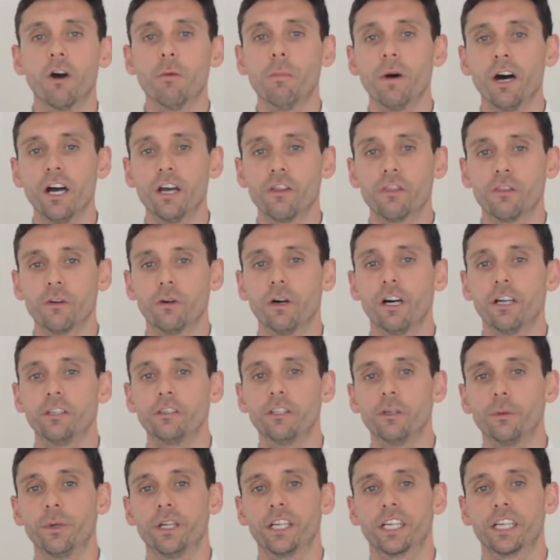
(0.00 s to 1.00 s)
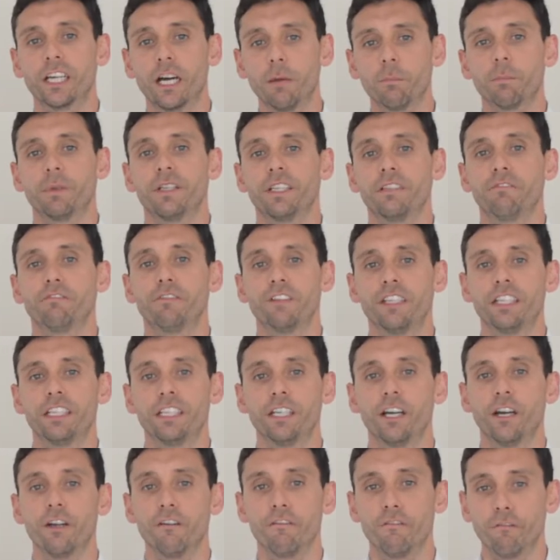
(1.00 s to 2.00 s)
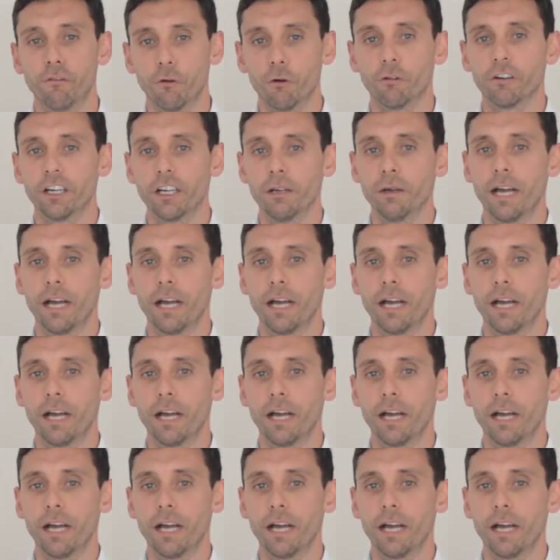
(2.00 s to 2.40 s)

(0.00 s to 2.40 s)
but I thought I'd do an accompanying video for it